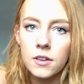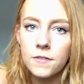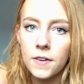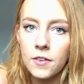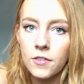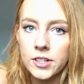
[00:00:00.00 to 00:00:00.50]

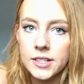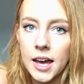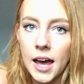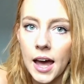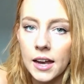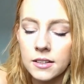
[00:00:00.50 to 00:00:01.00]
favourite
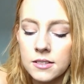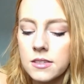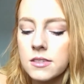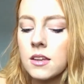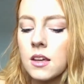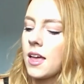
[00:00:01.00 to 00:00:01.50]

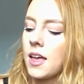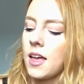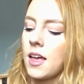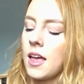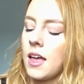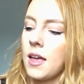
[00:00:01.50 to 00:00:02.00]
tans,
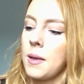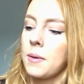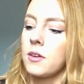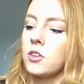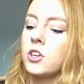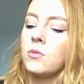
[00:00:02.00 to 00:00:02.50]

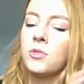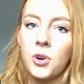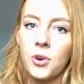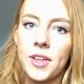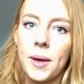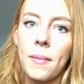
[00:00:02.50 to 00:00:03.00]
you
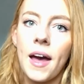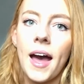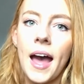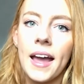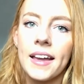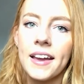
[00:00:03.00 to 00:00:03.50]
know that
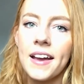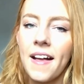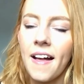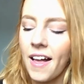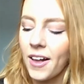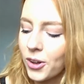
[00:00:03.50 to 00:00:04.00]
my
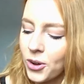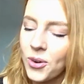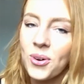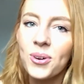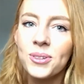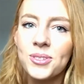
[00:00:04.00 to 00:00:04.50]

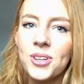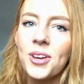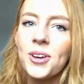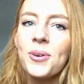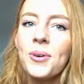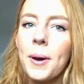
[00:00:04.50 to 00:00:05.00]

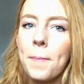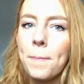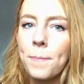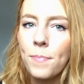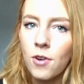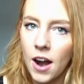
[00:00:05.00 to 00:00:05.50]
go-to
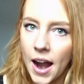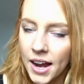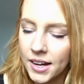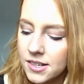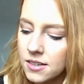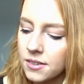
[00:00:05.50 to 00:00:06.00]

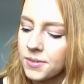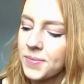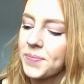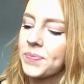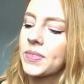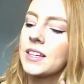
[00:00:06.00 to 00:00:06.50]
brand
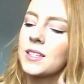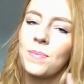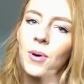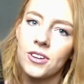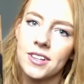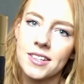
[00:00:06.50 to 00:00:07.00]
is
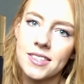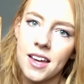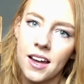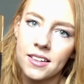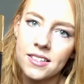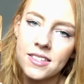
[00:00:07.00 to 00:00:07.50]
Bondi
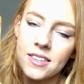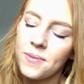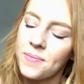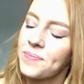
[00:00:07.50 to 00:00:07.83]
Sands,